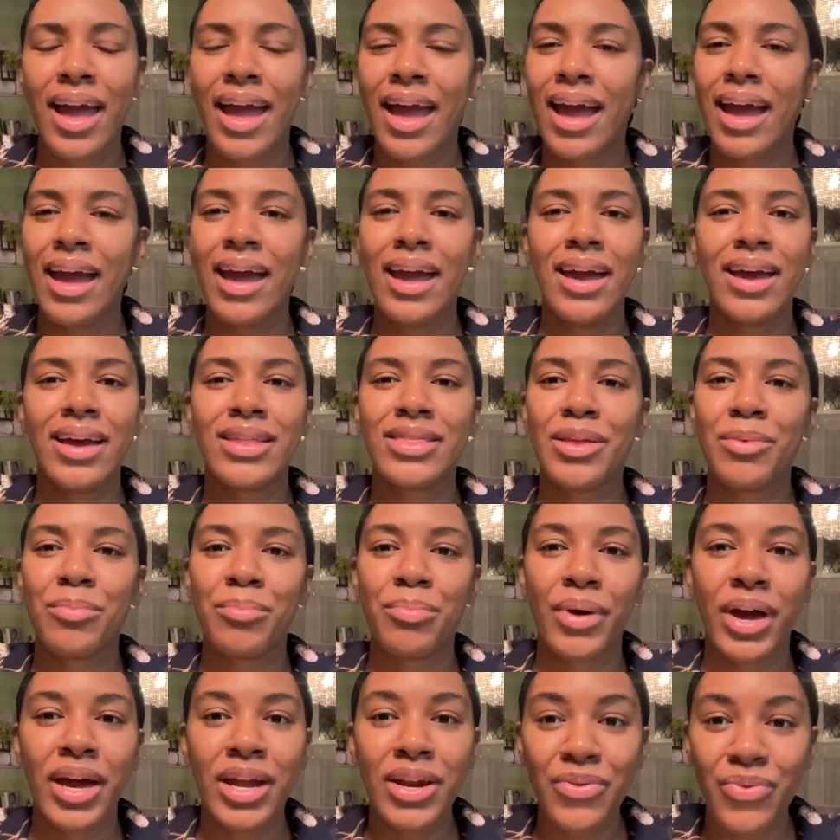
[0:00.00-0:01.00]
and the
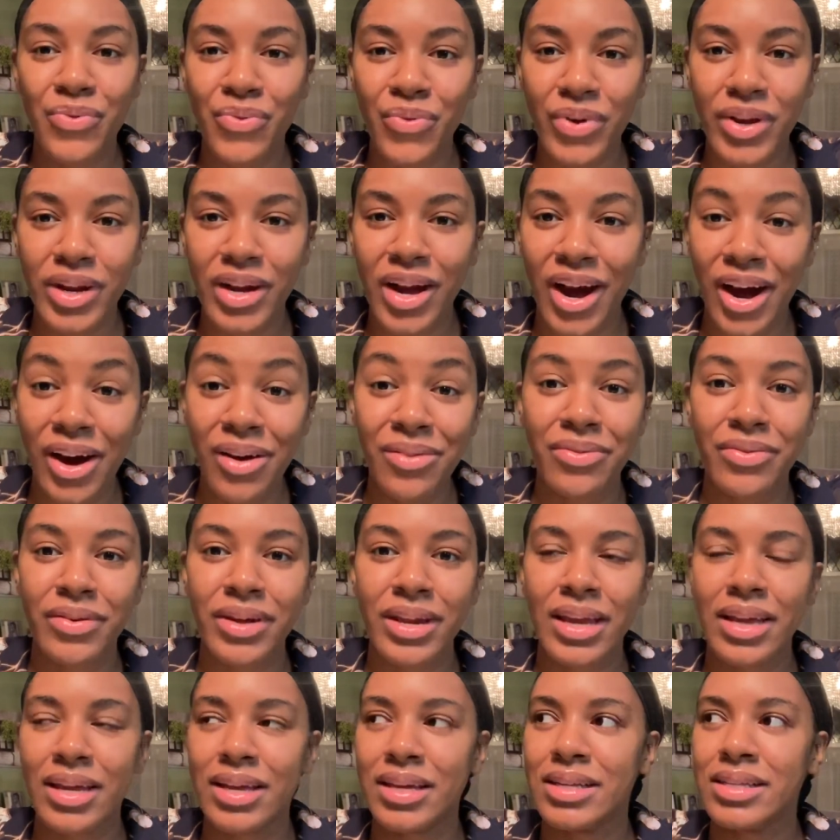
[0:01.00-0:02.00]
benefit of
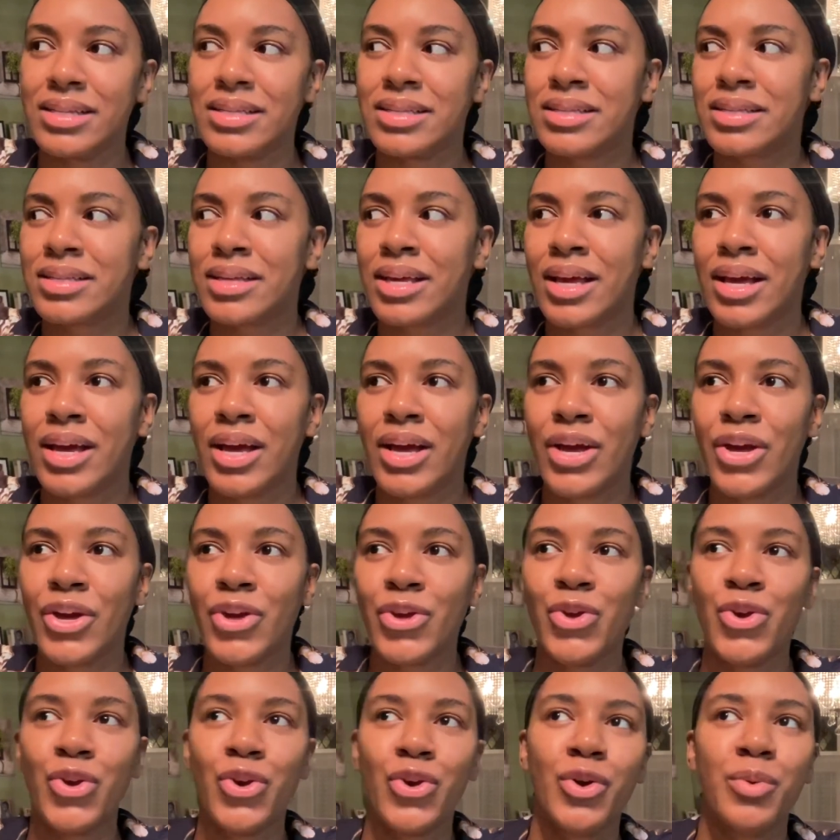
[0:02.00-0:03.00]
it is
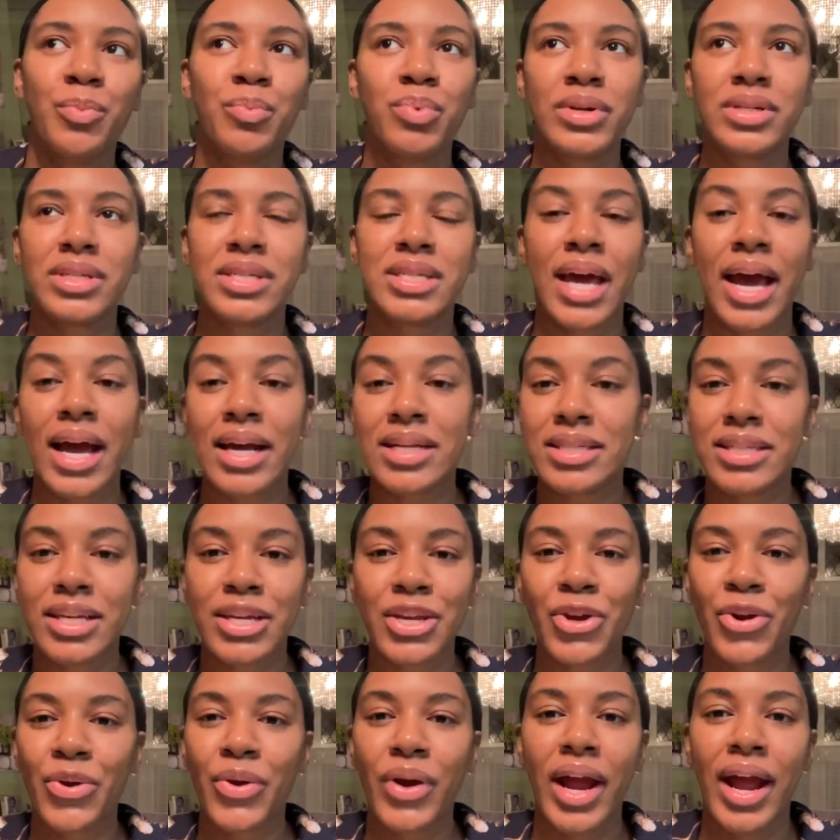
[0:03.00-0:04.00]
you're
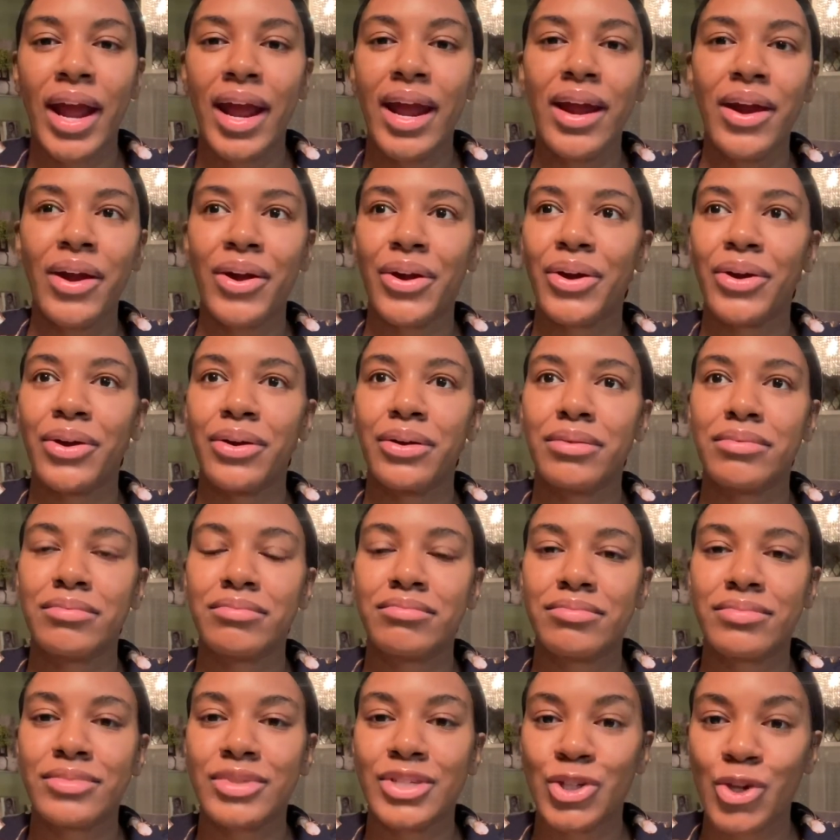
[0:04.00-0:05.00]
protecting your hair.
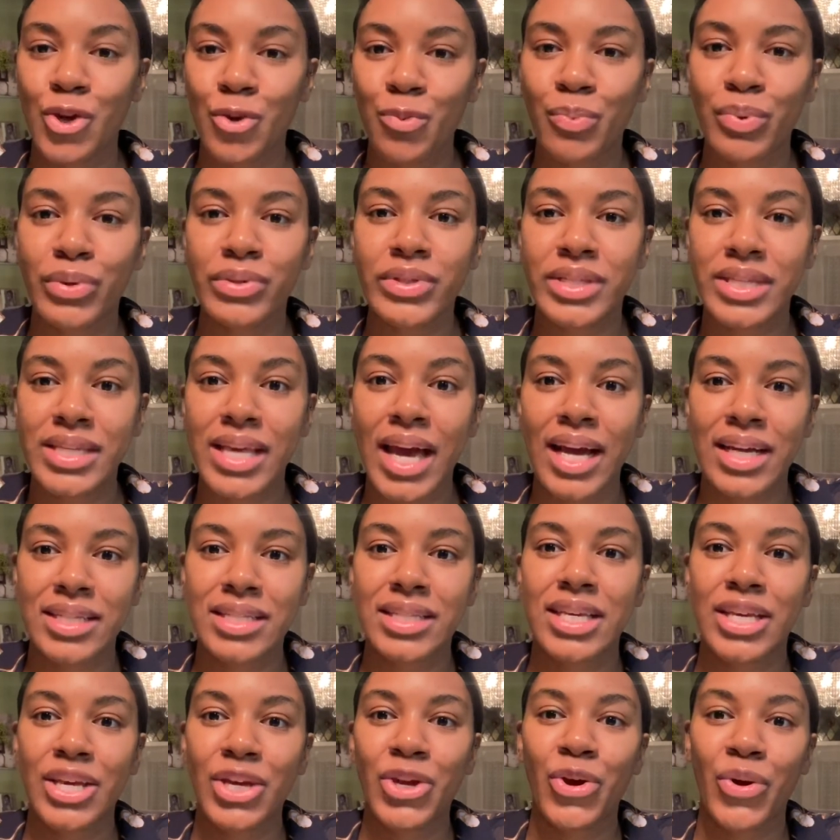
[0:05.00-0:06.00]
You're
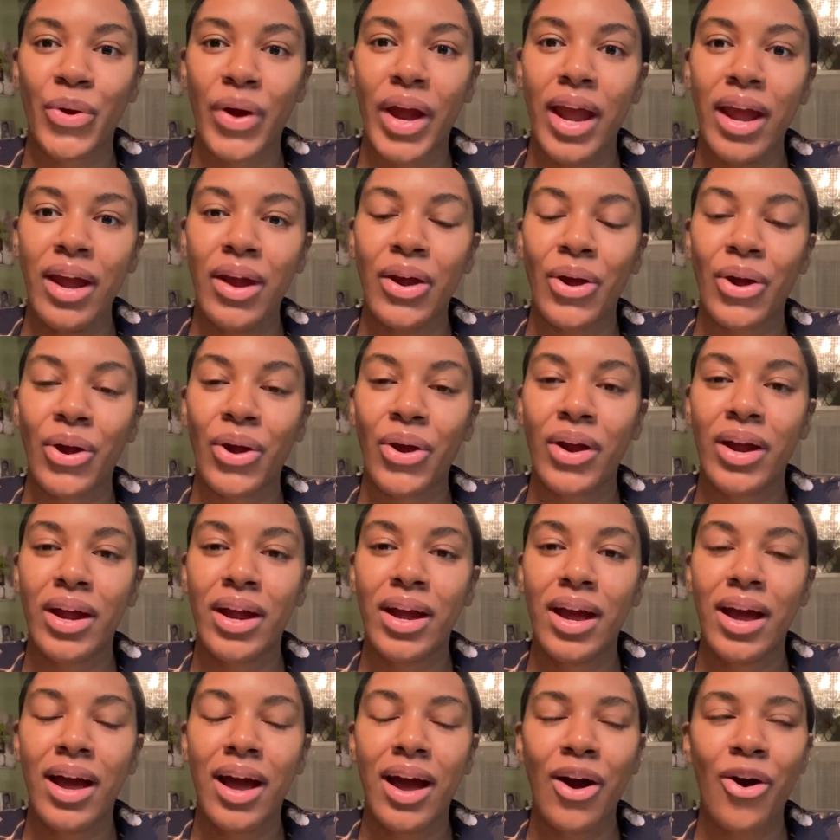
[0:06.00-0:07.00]
protecting your hair.
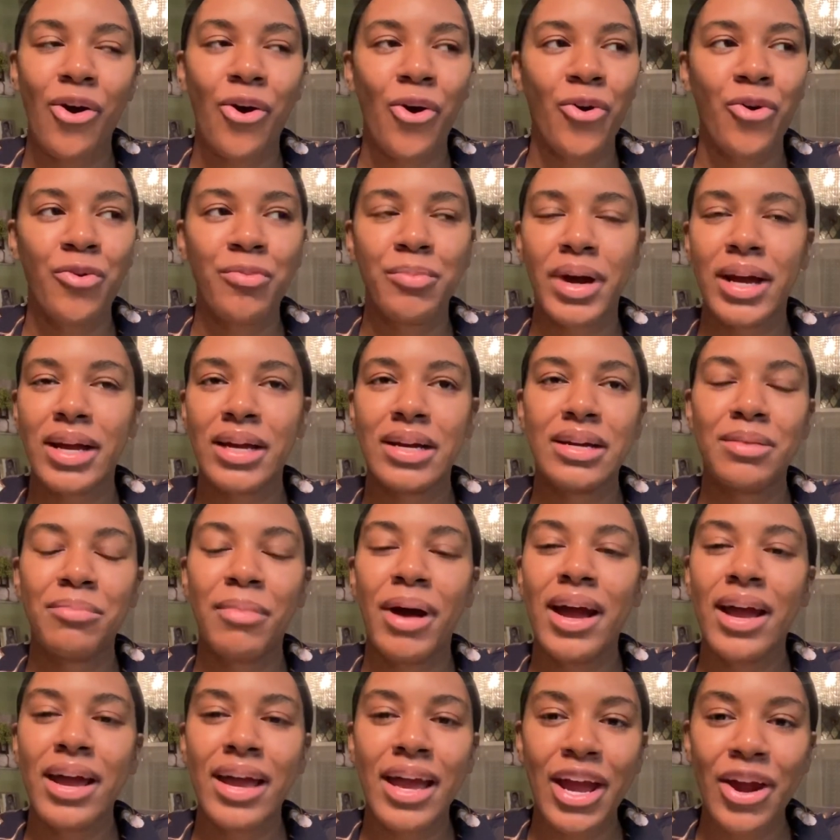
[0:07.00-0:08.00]
Oh my God,
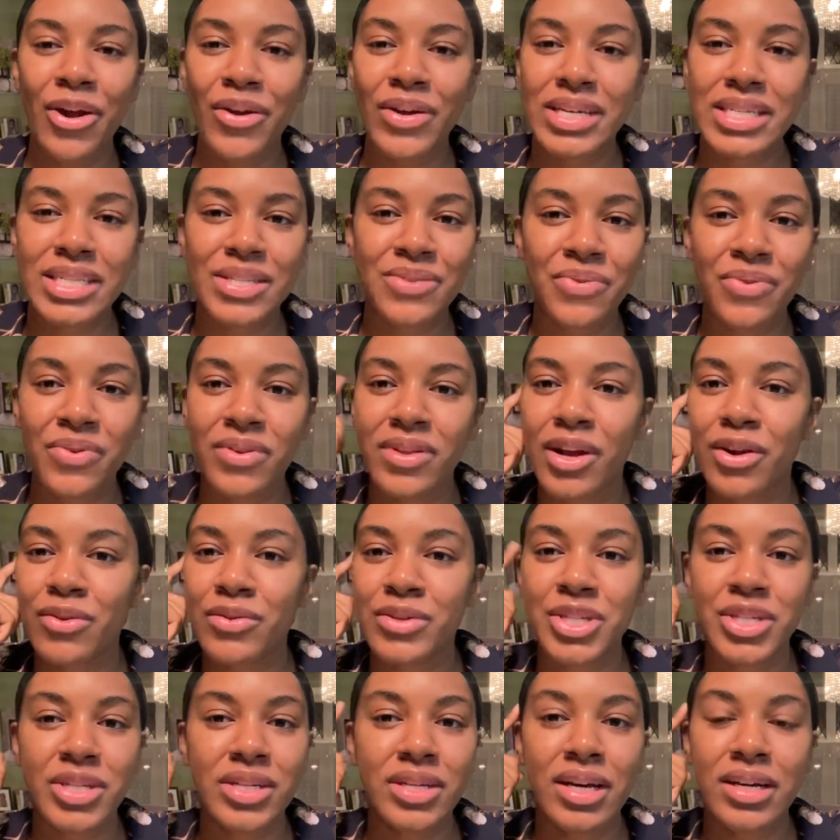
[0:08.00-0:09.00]
my hair is
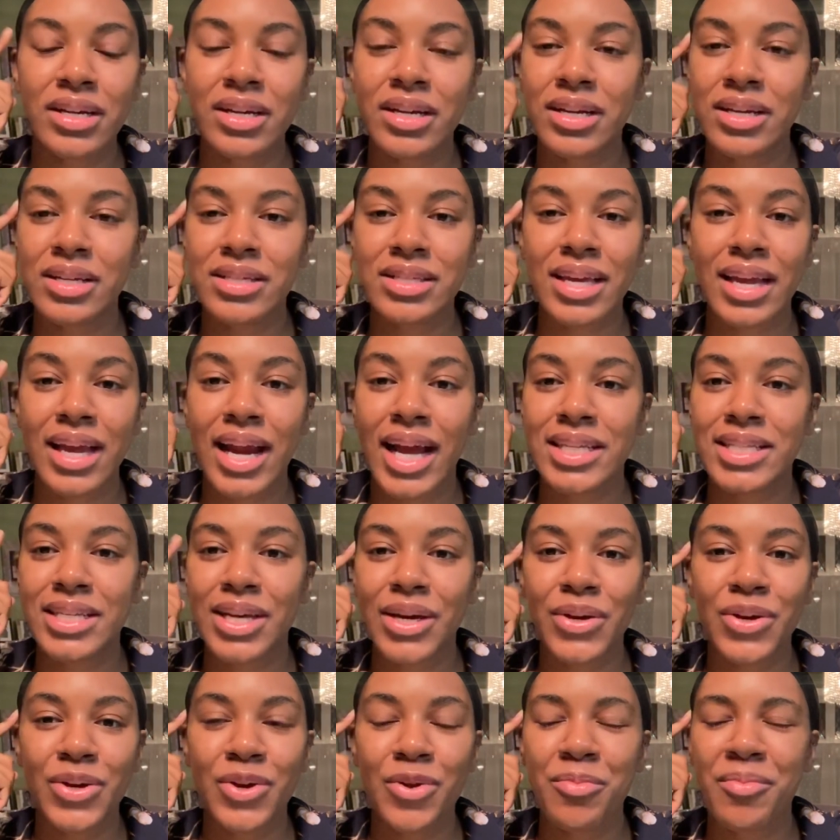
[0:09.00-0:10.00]
flourishing under this. Can I
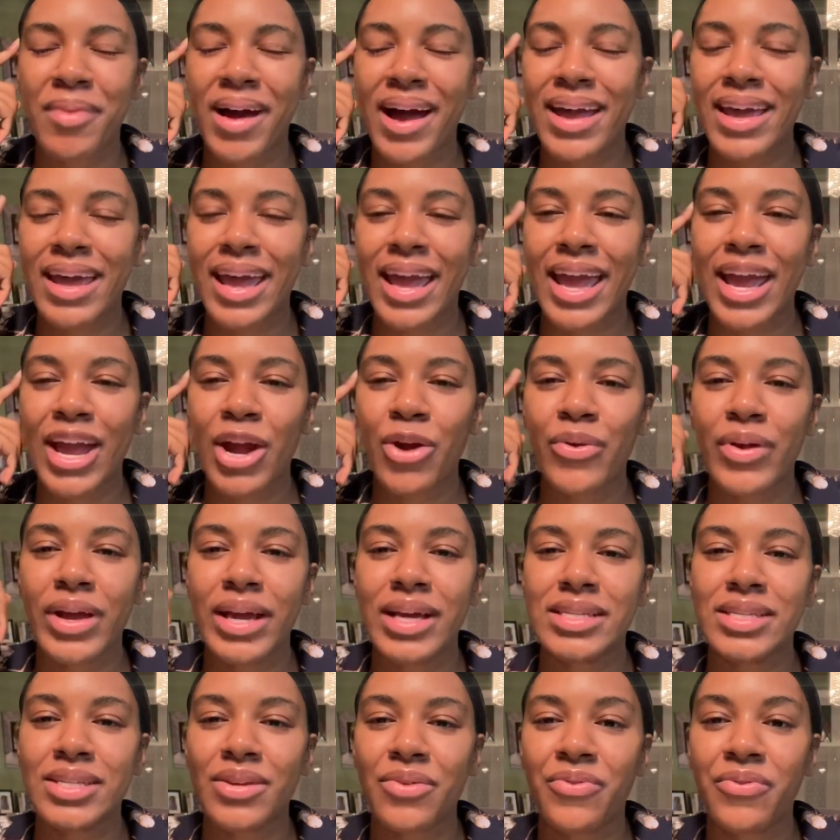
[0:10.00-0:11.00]
tell you? My hair
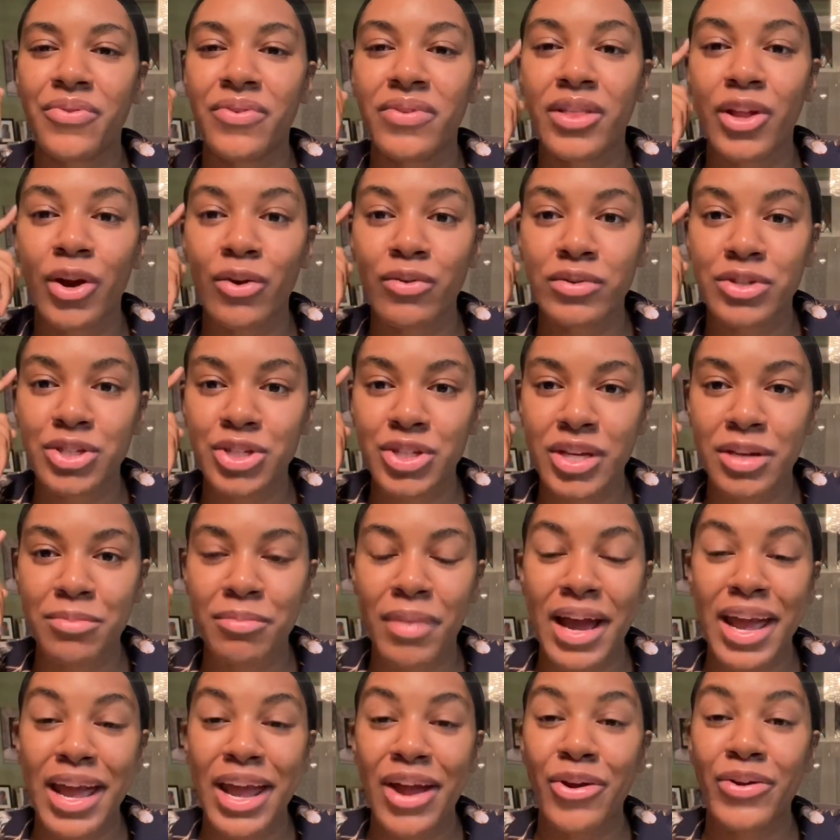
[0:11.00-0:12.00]
is flourishing.
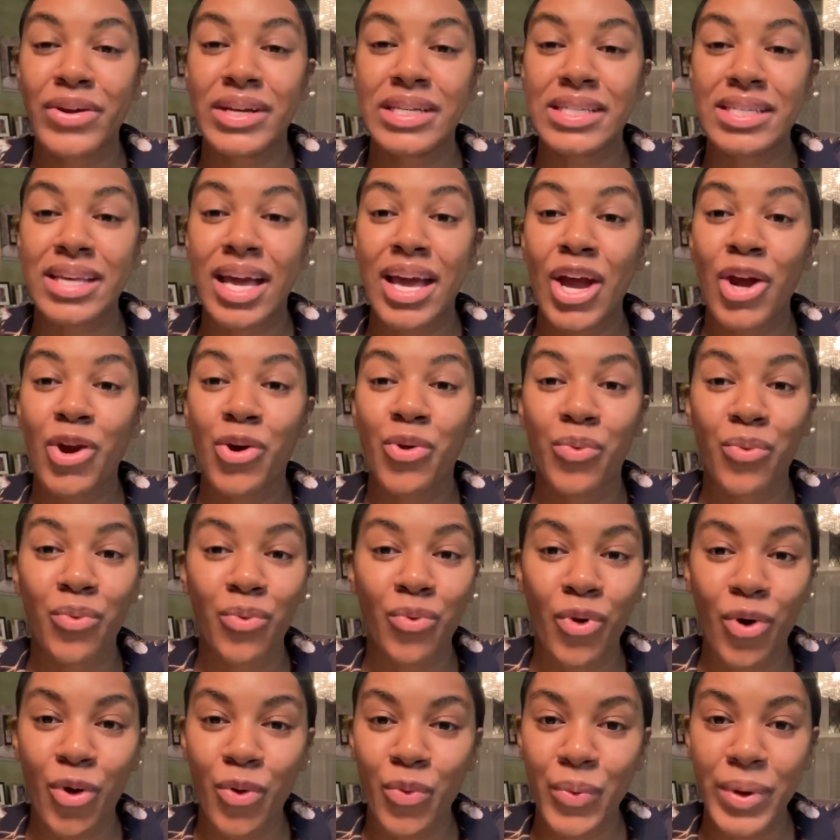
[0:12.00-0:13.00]
My hair is
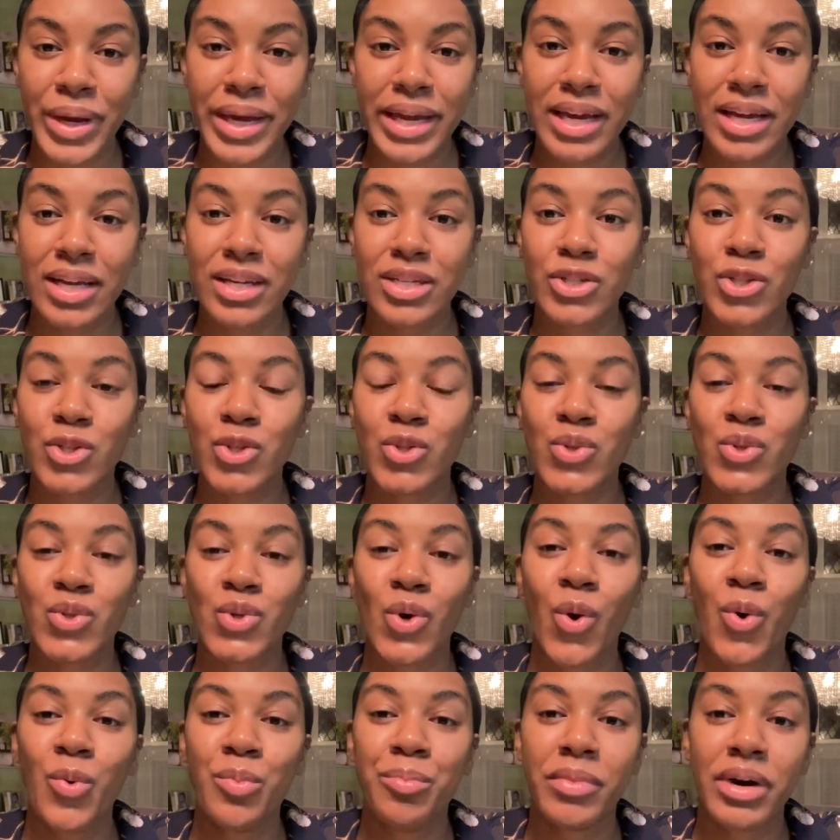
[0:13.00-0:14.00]
growing
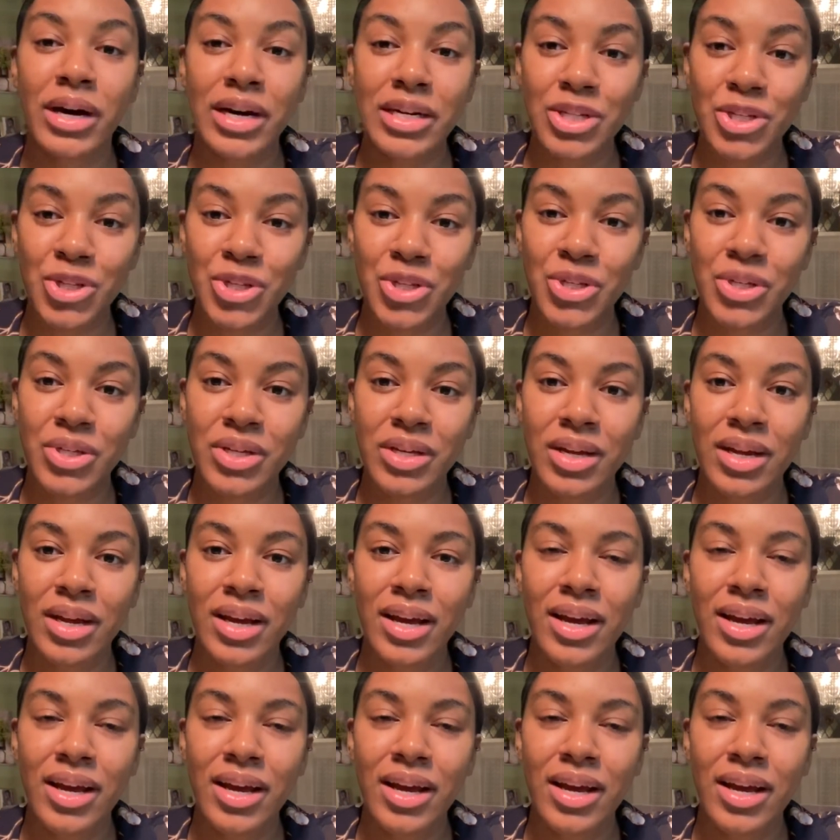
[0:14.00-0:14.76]
so much.